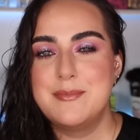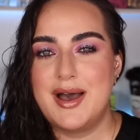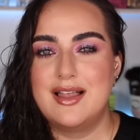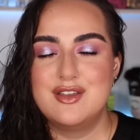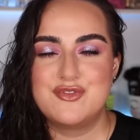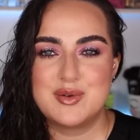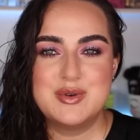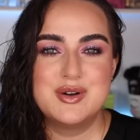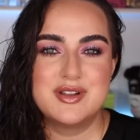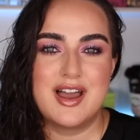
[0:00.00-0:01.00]
palette
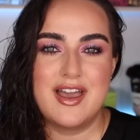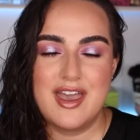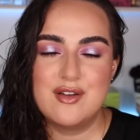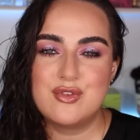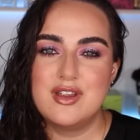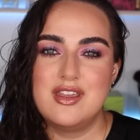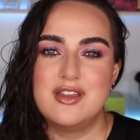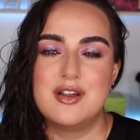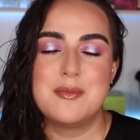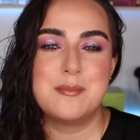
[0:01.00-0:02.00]
from Huda every
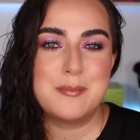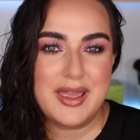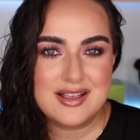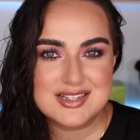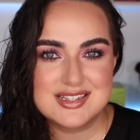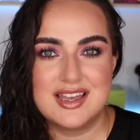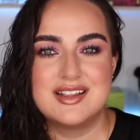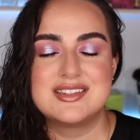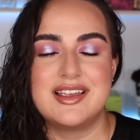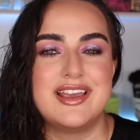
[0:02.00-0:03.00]
year makes
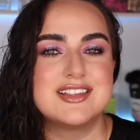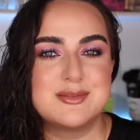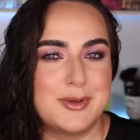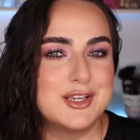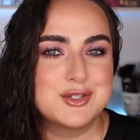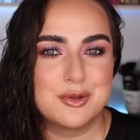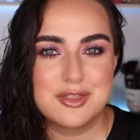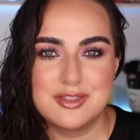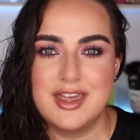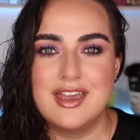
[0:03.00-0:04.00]
it a special
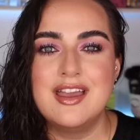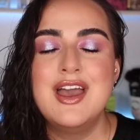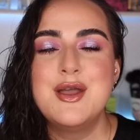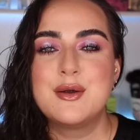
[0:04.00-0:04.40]
thing